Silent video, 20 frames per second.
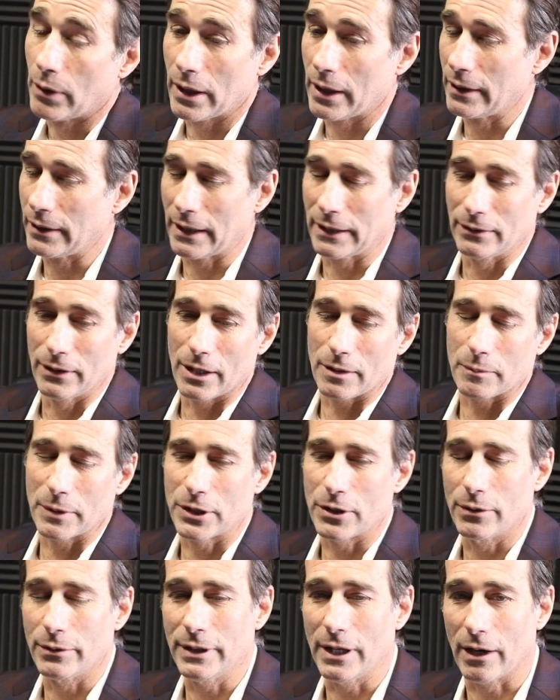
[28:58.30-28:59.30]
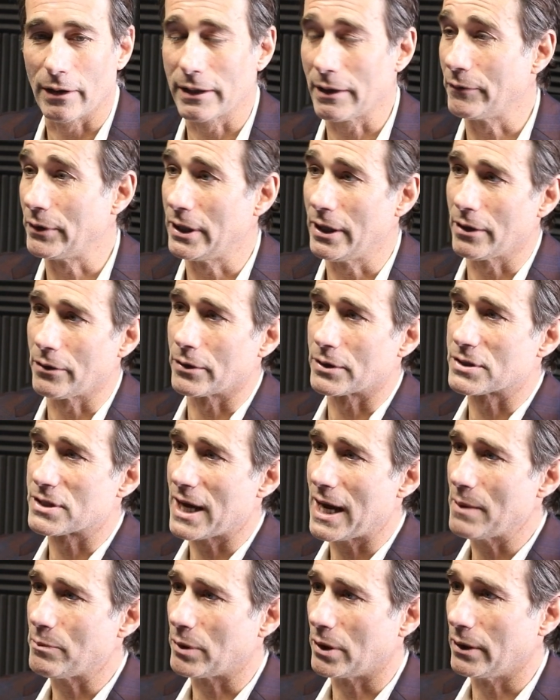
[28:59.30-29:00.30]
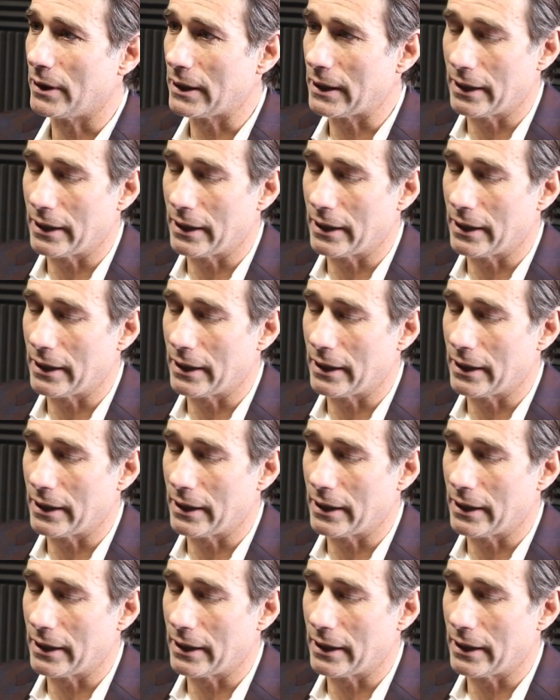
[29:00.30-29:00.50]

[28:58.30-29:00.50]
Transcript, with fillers: well, uh, and look, McHugh, you know, I'll give you another example.